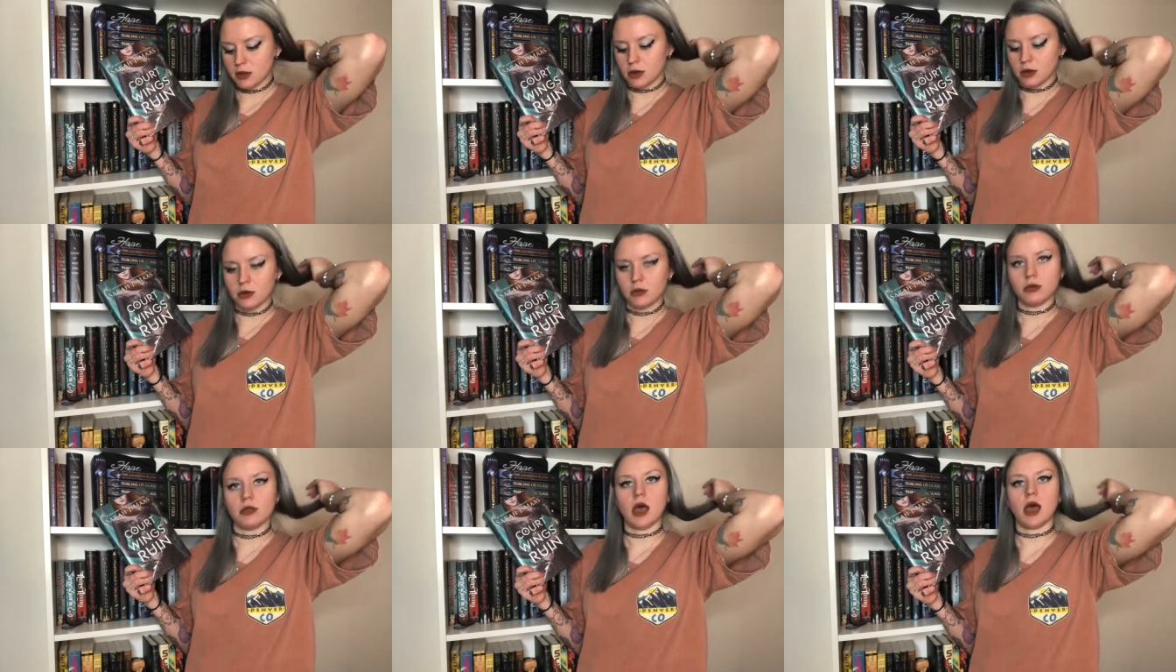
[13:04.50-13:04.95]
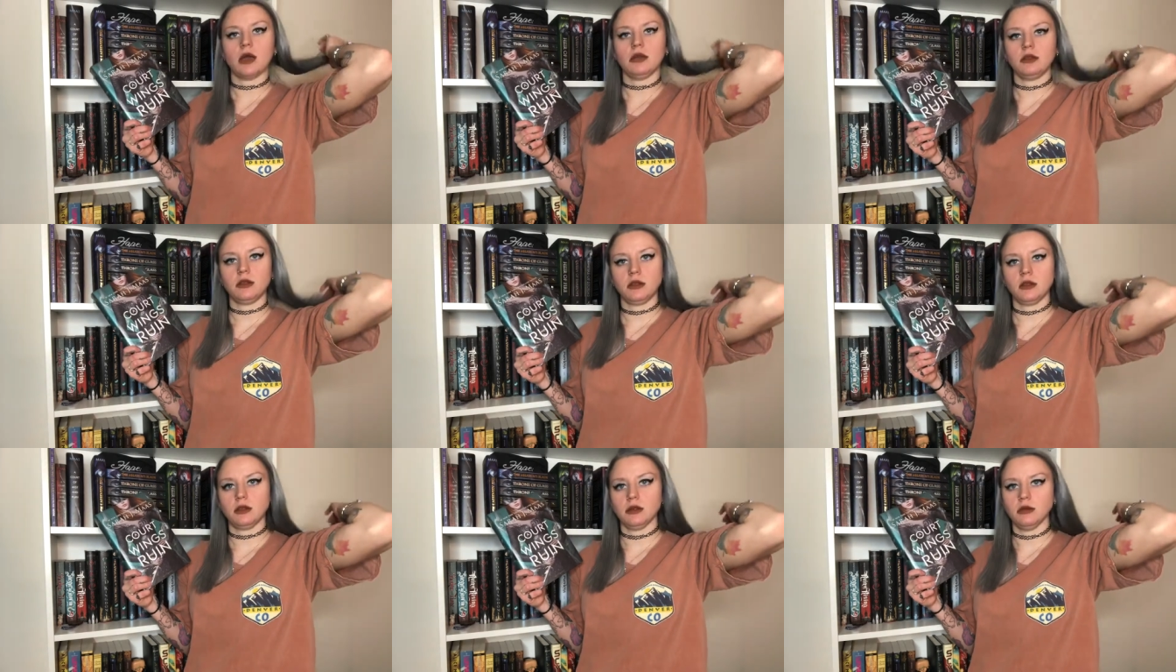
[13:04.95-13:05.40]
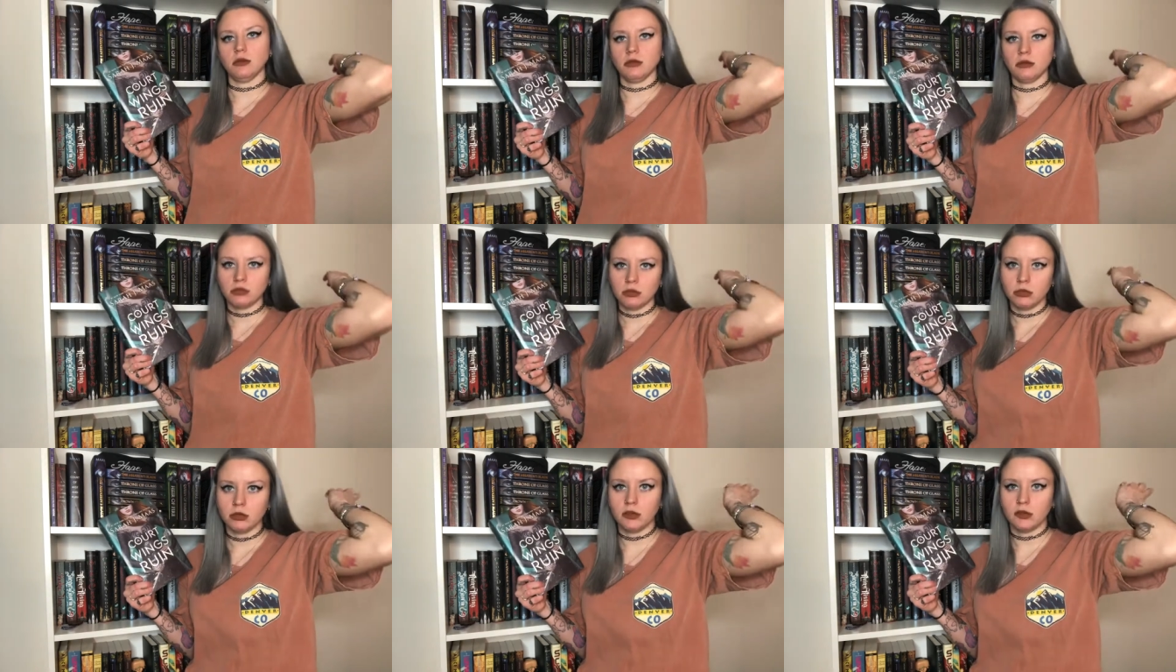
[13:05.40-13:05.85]
so that's
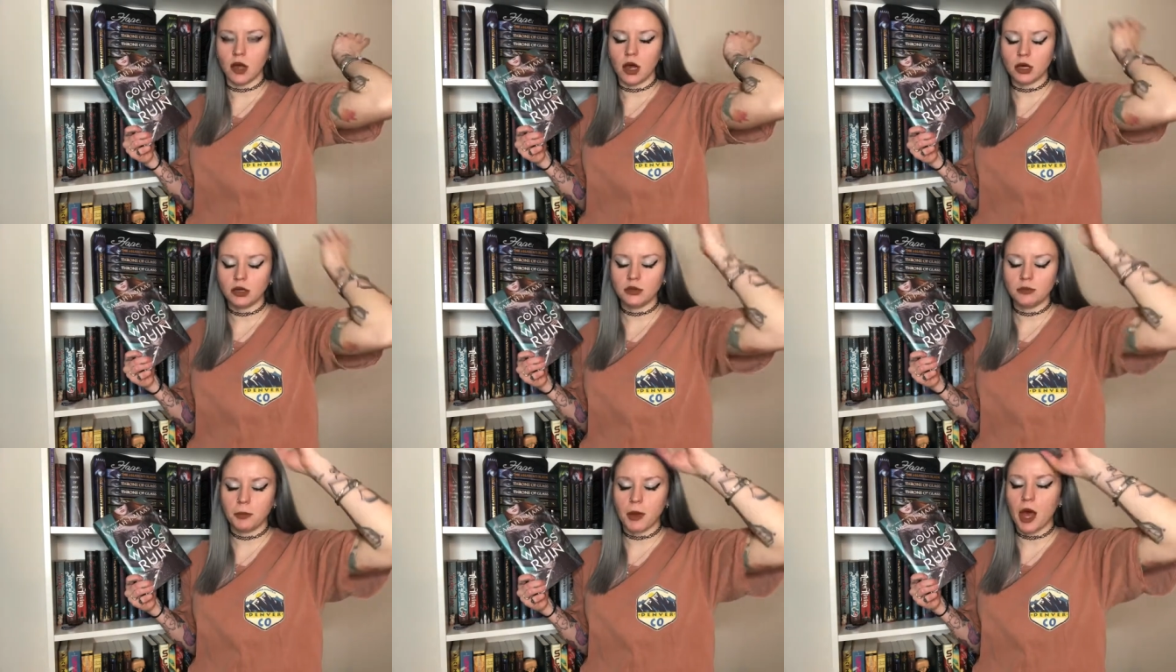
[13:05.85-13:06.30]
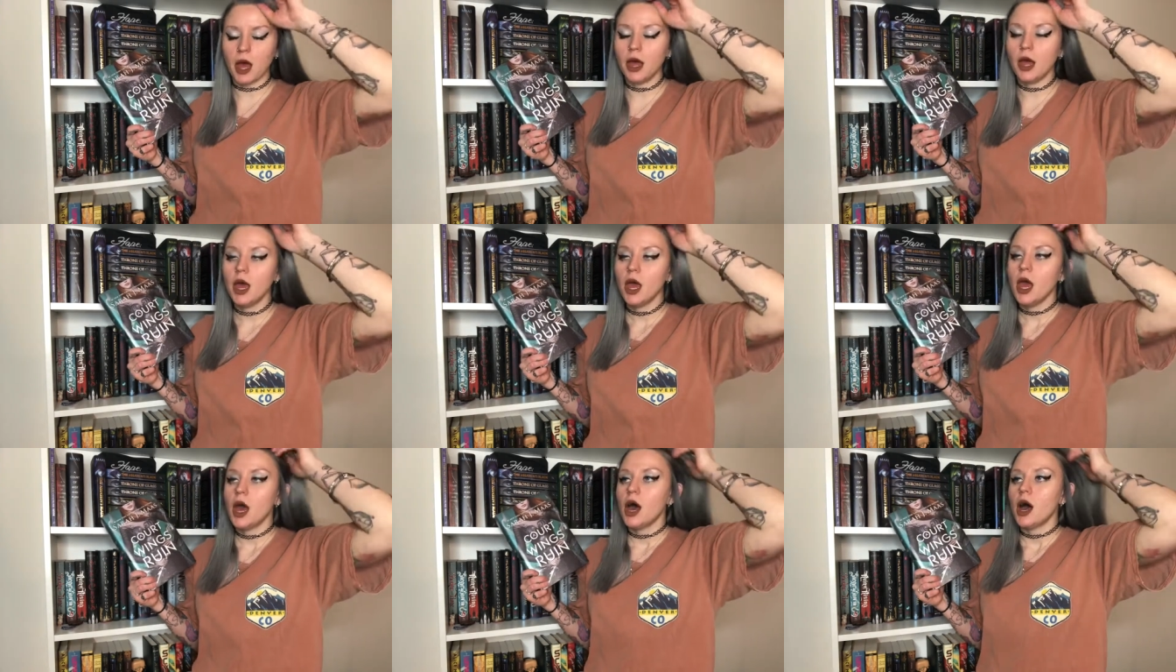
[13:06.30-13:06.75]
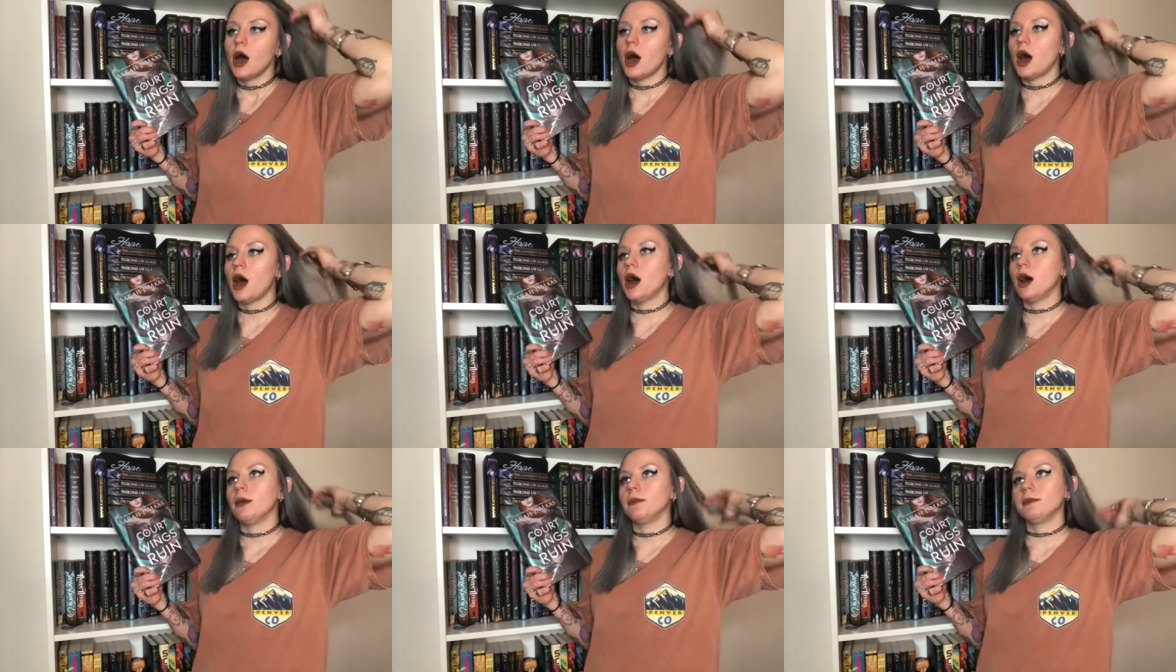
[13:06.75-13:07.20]
sucks, but
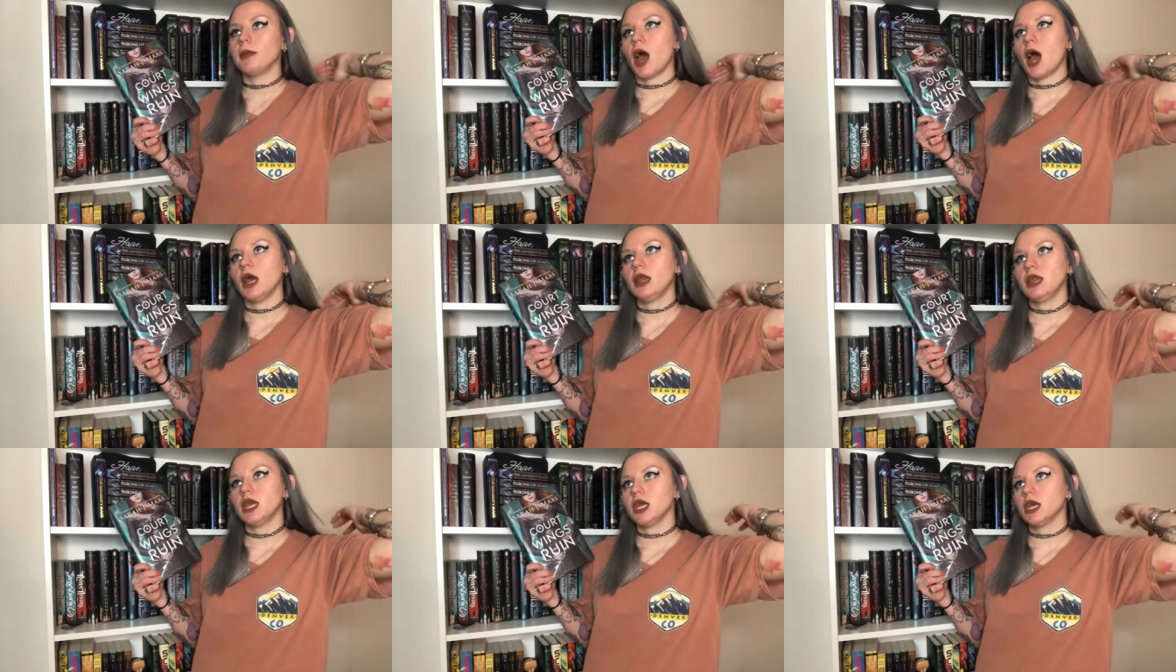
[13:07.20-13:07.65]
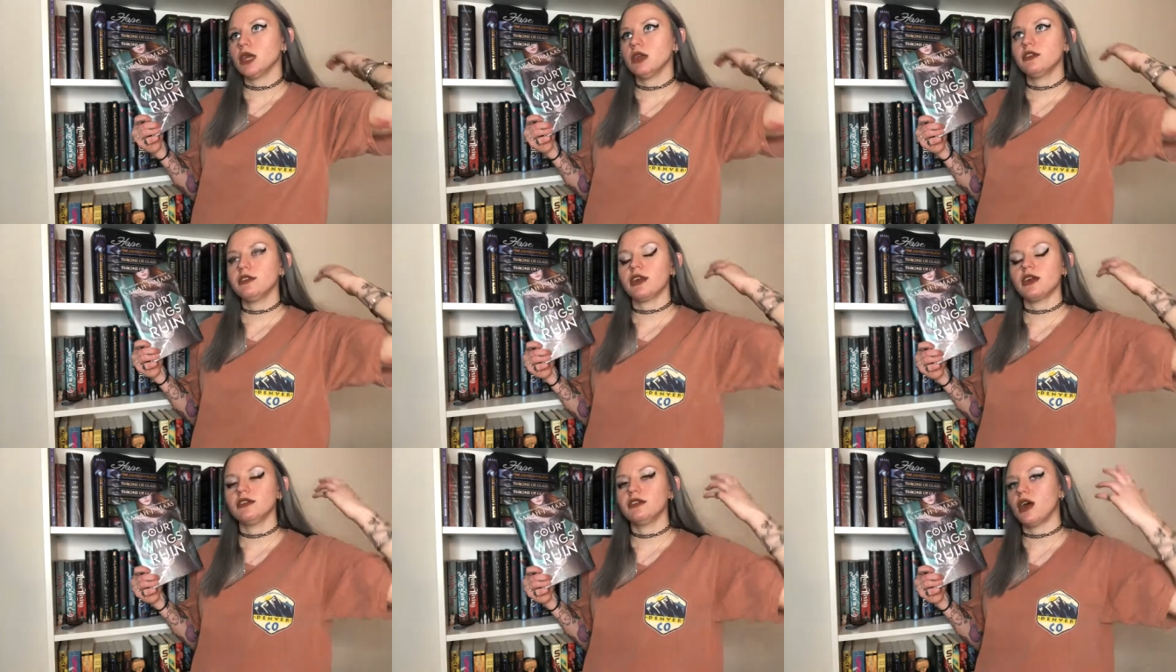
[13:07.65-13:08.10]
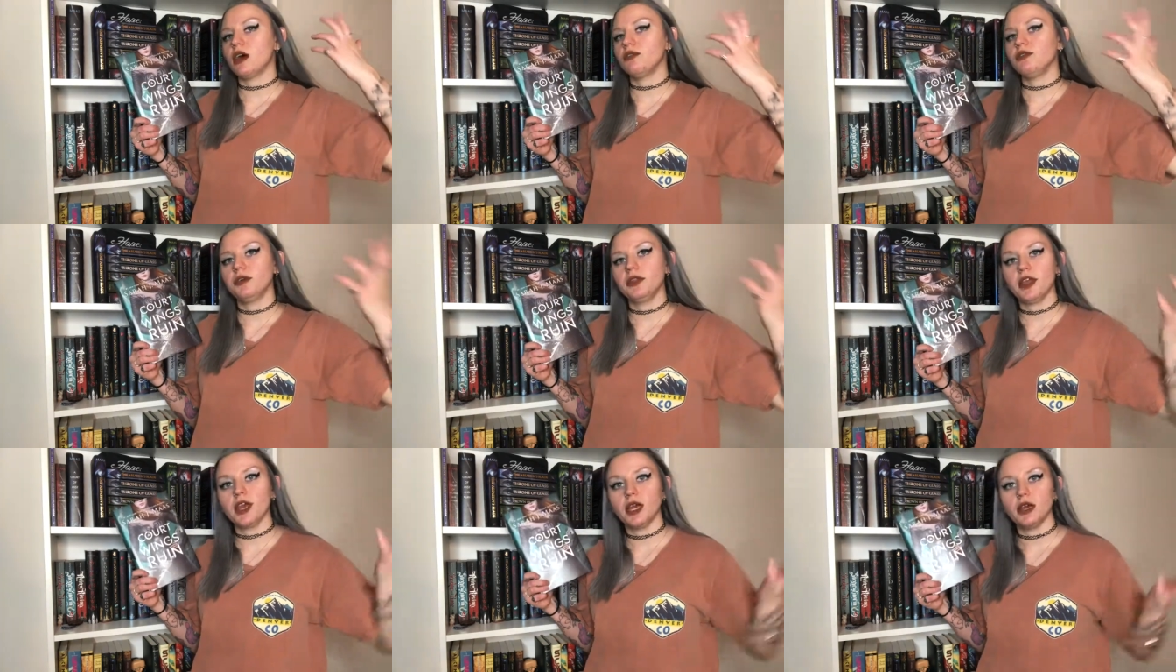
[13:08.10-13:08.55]
um, I think it starts off
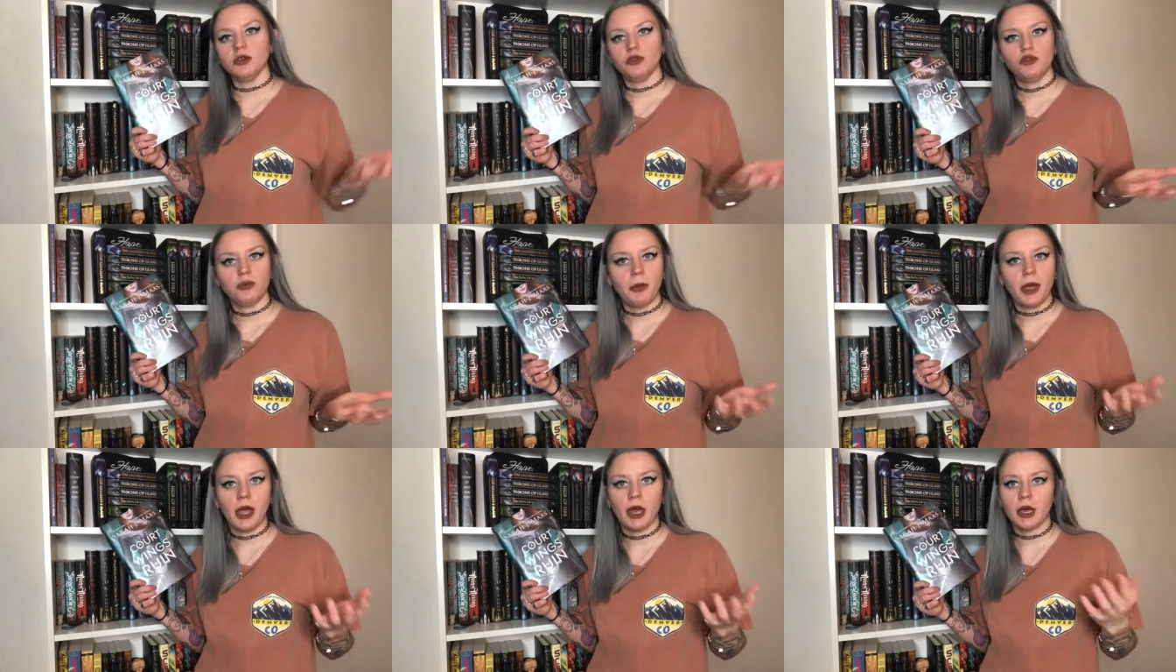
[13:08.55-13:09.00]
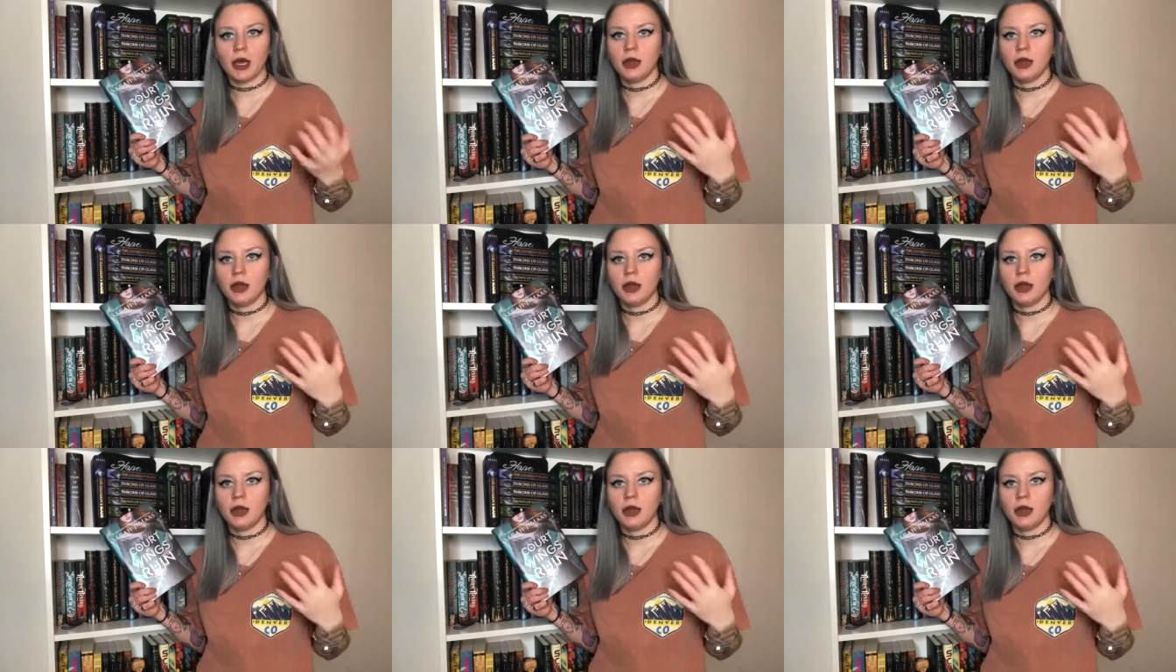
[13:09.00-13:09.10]
with a huge bang.